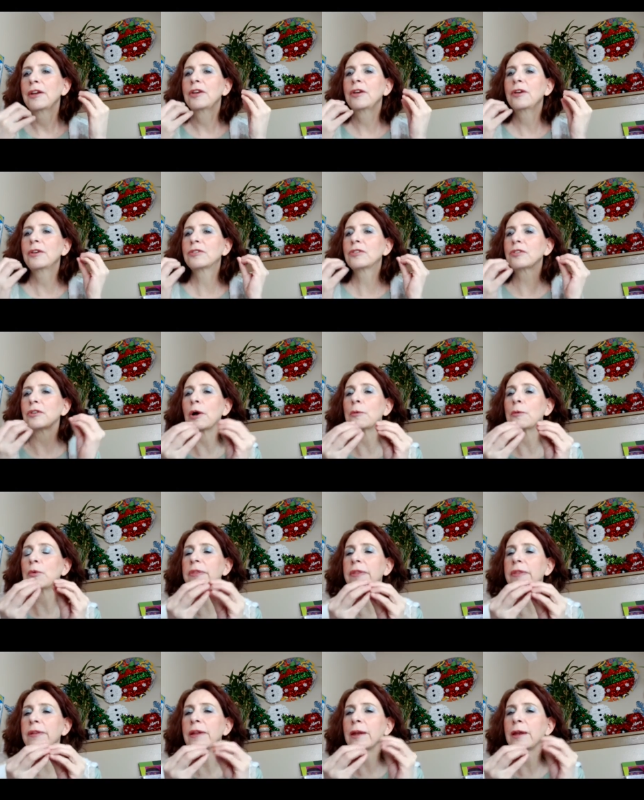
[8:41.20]
You start
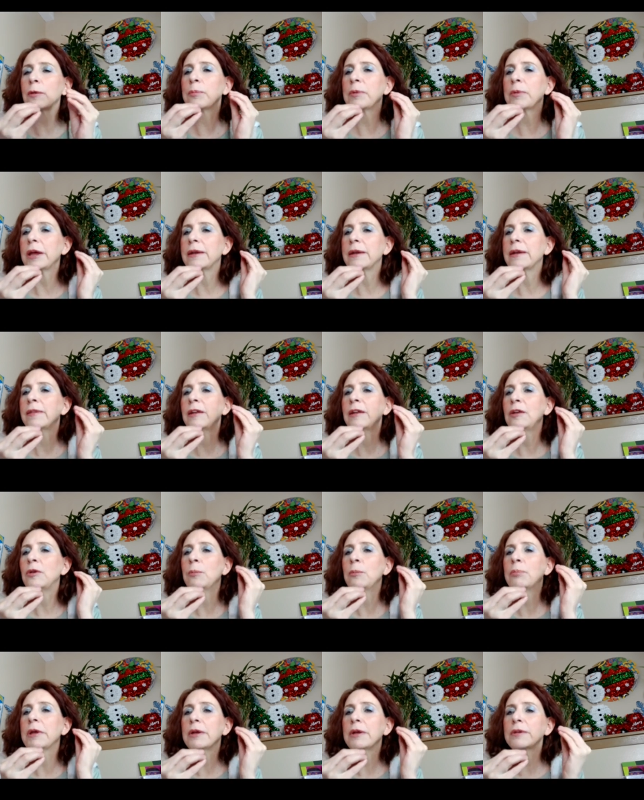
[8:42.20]
with a little bit and then
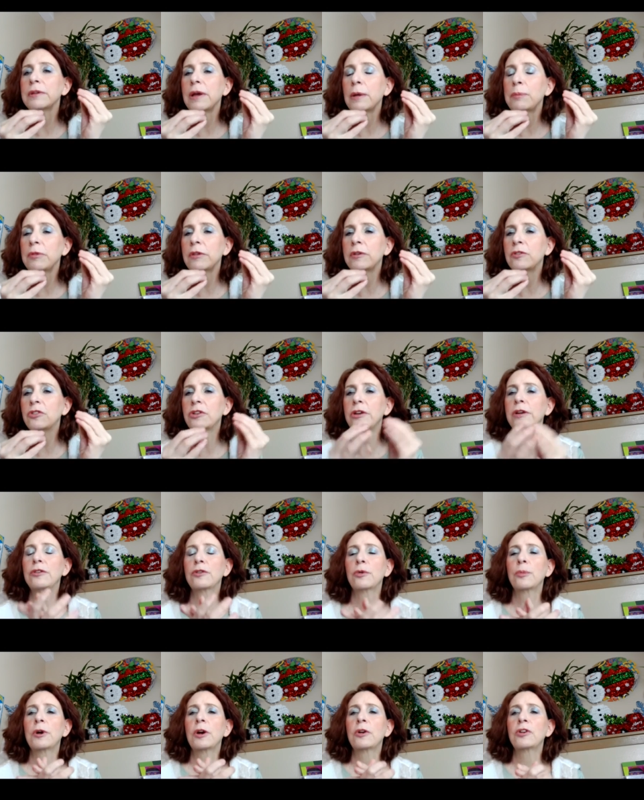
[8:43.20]
you build up the cheek
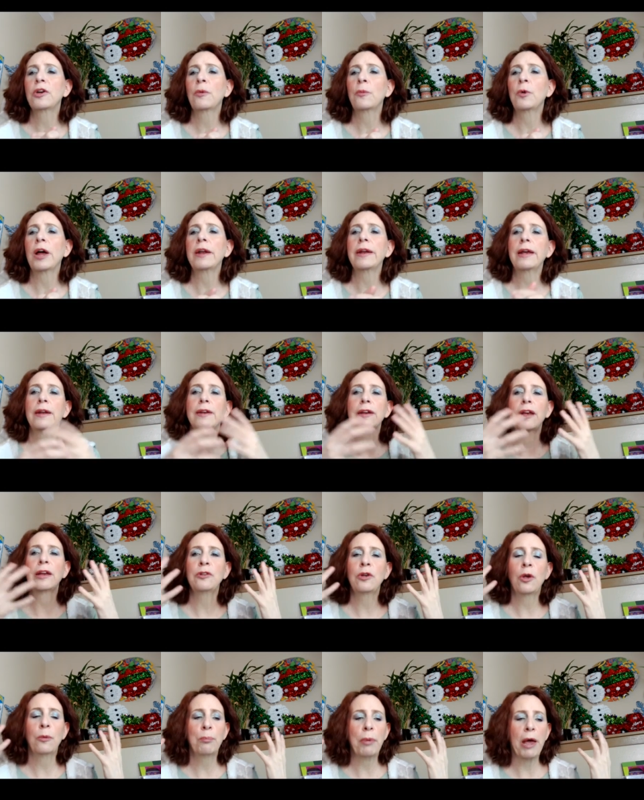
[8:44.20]
to where you want it
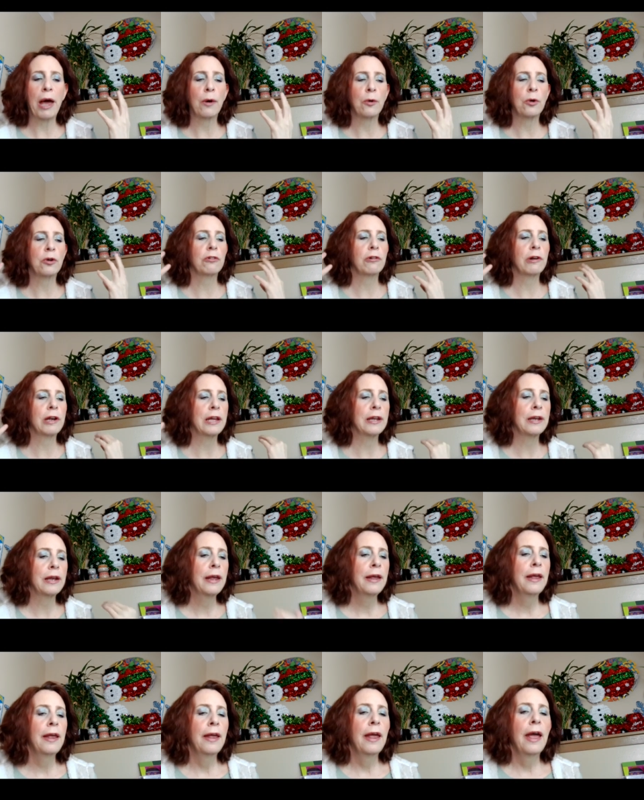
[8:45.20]
and you powder it.
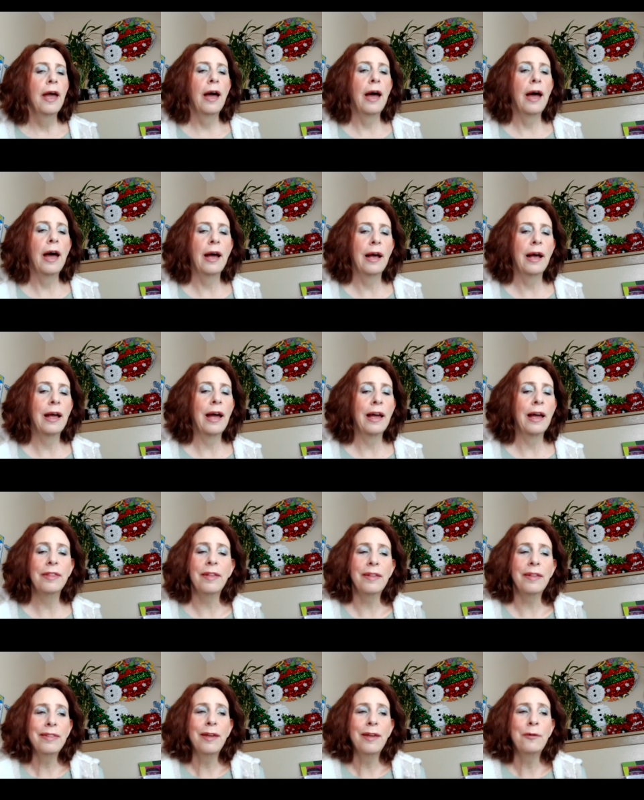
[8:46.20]
Uh, I
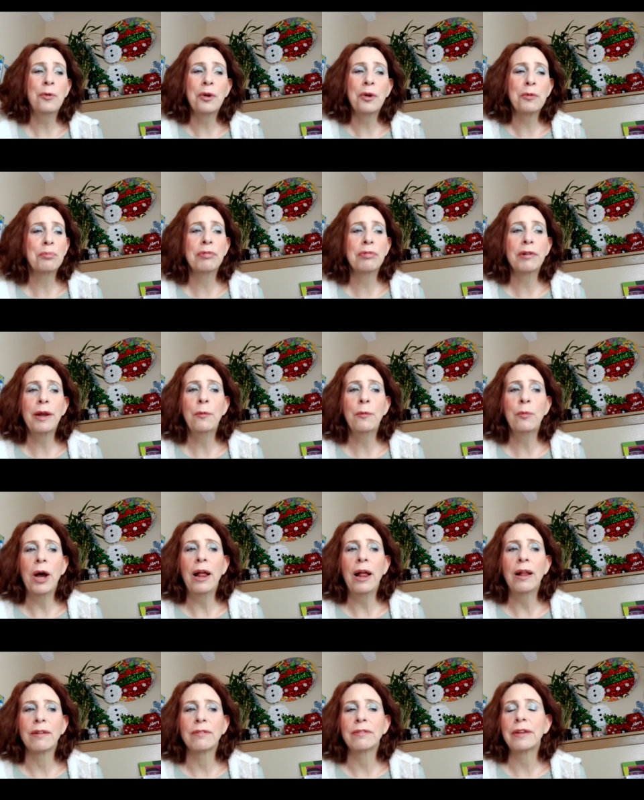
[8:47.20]
think they work pretty
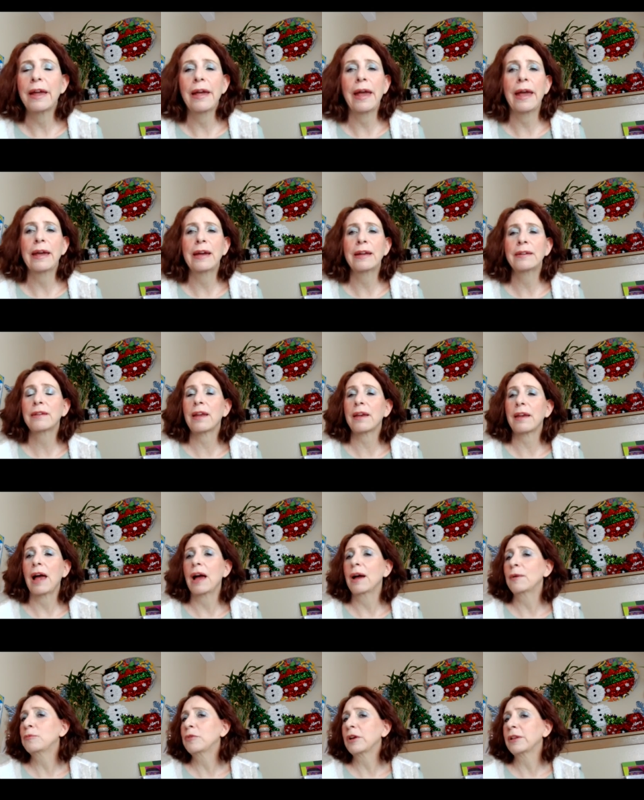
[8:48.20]
well and
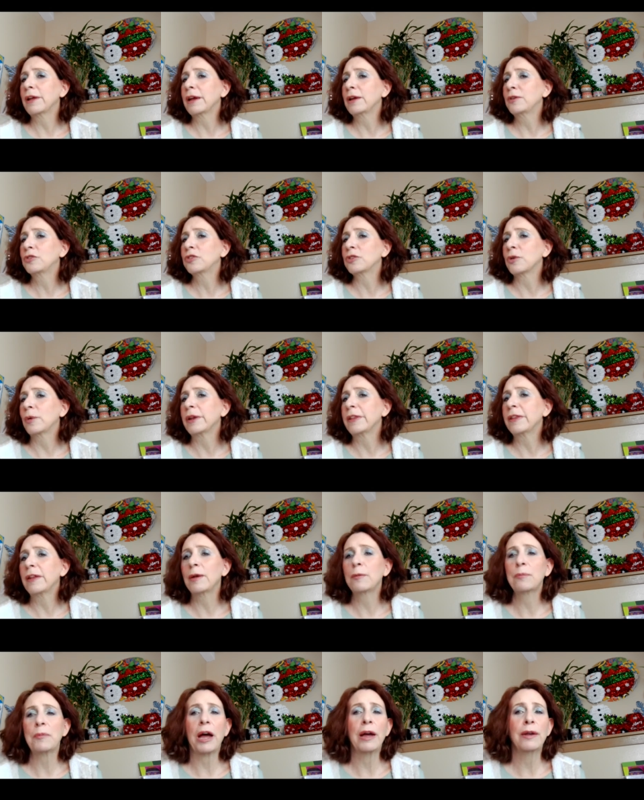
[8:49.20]
I'm really enjoying
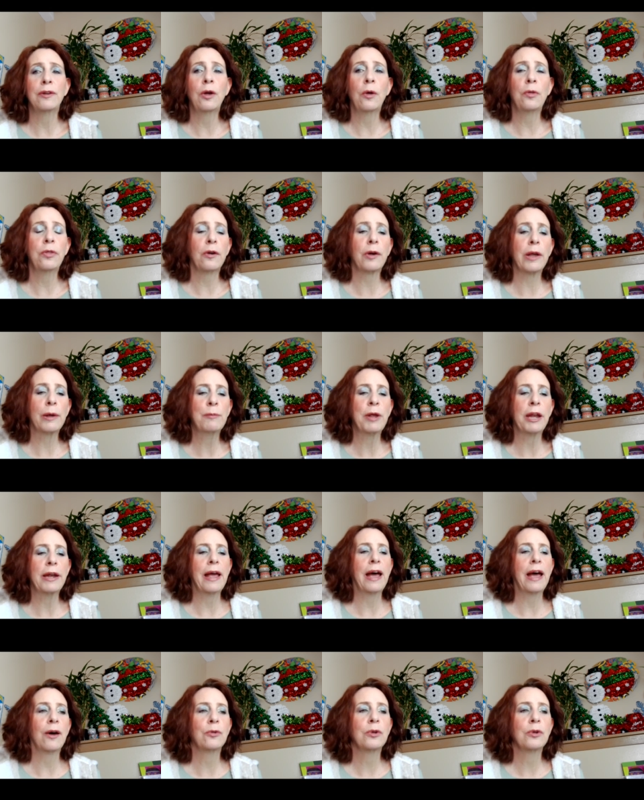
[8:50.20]
them. I know they're coming
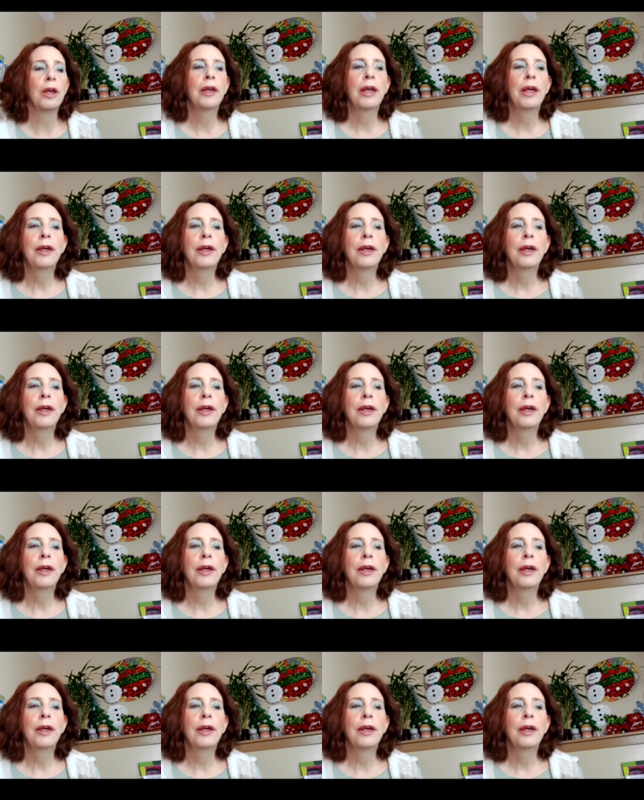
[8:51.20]
out